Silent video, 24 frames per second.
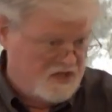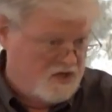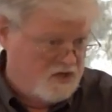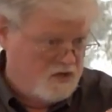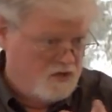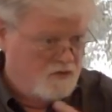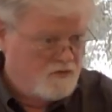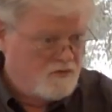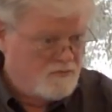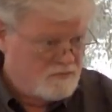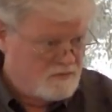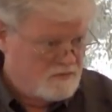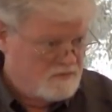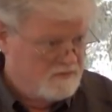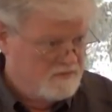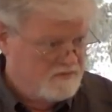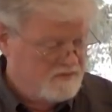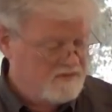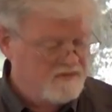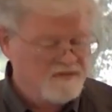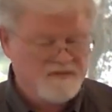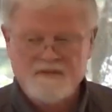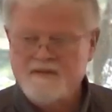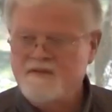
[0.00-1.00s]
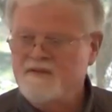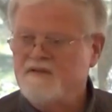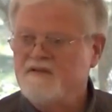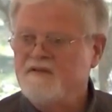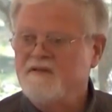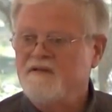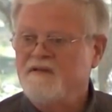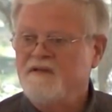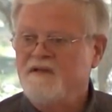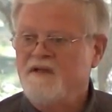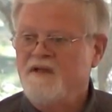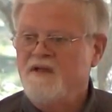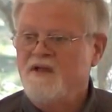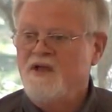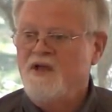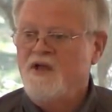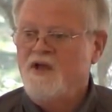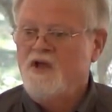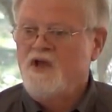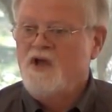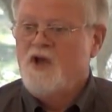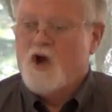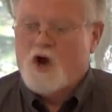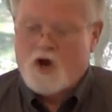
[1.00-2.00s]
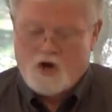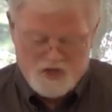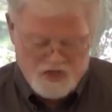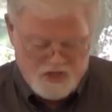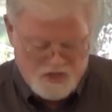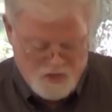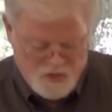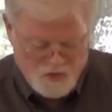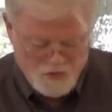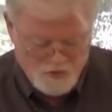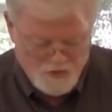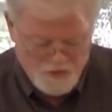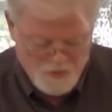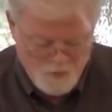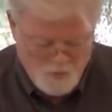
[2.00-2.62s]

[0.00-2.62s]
Is it you? Are